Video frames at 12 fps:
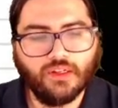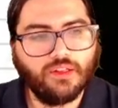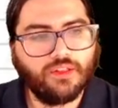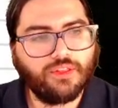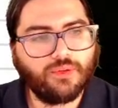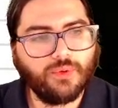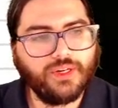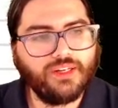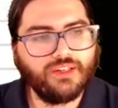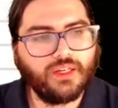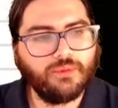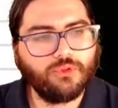3
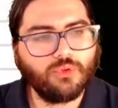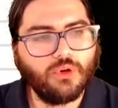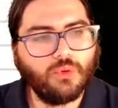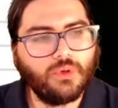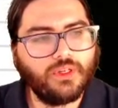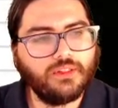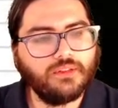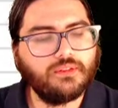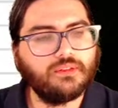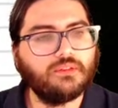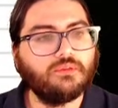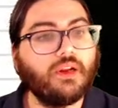times row 1.
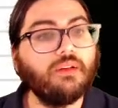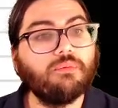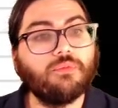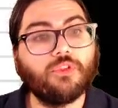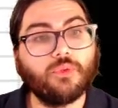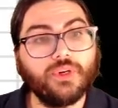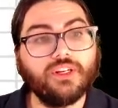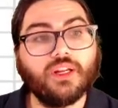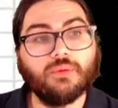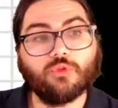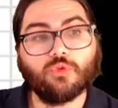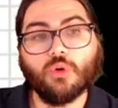Right? 3
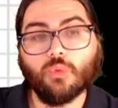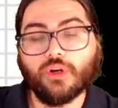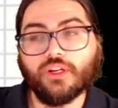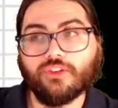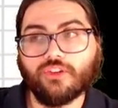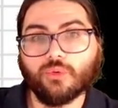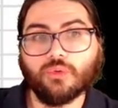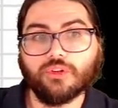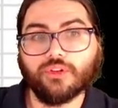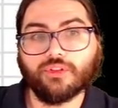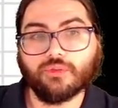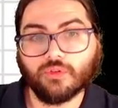times row 1 is equal to
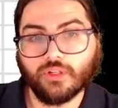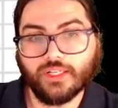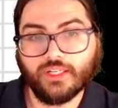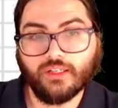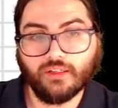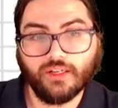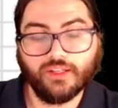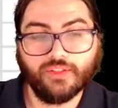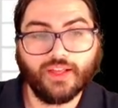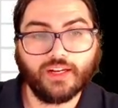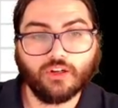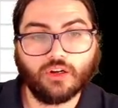3 in
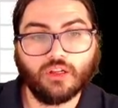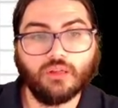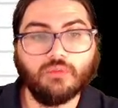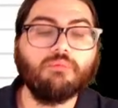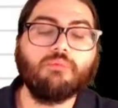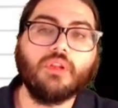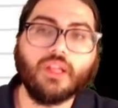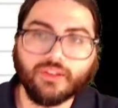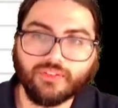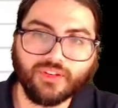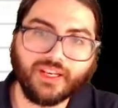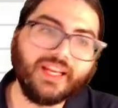that column, plus
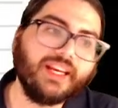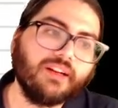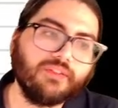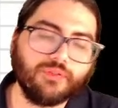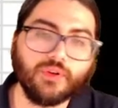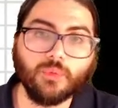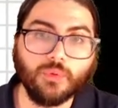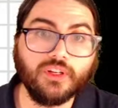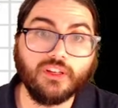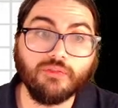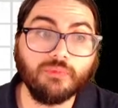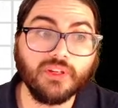the -3 would
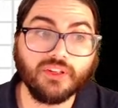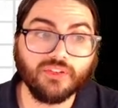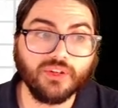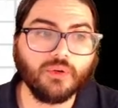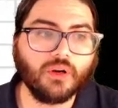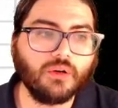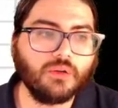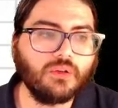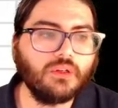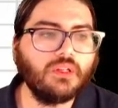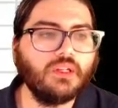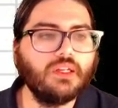give me a 0. So
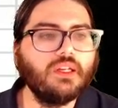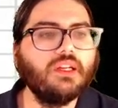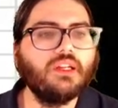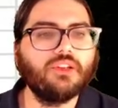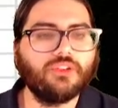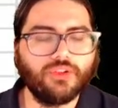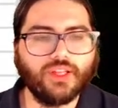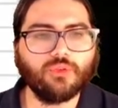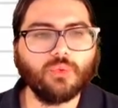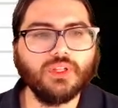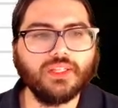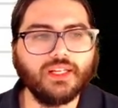that's
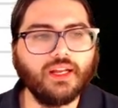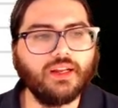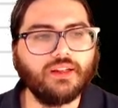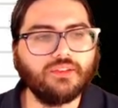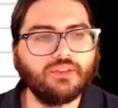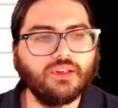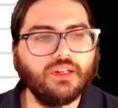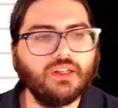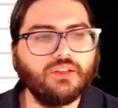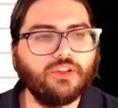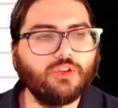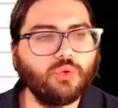really nice.
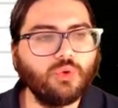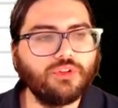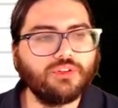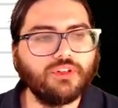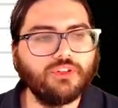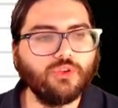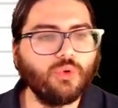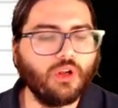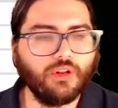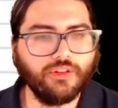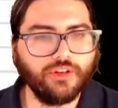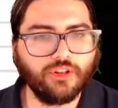The tool is going to do all
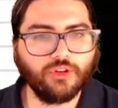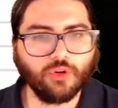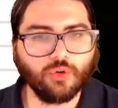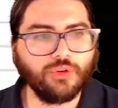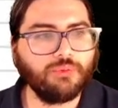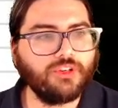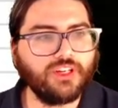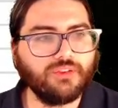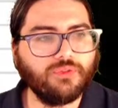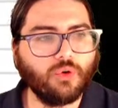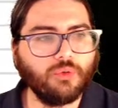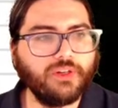the other arithmetic
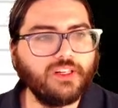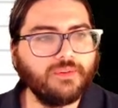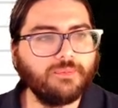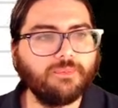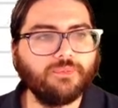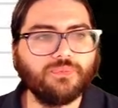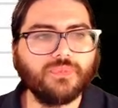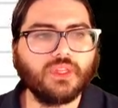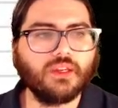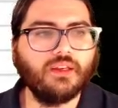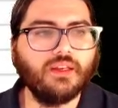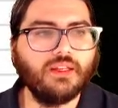for me.
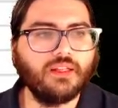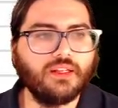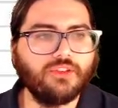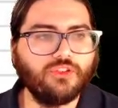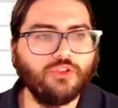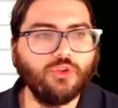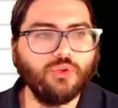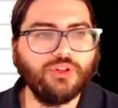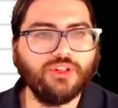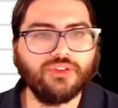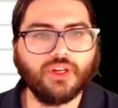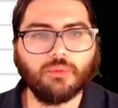Let's do
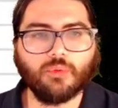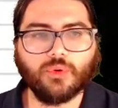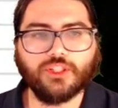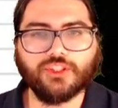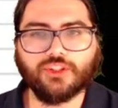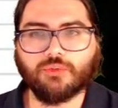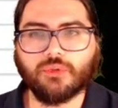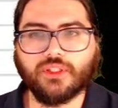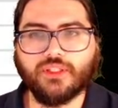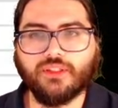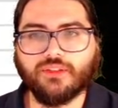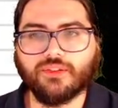these operations,
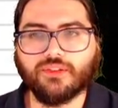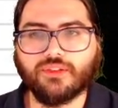please.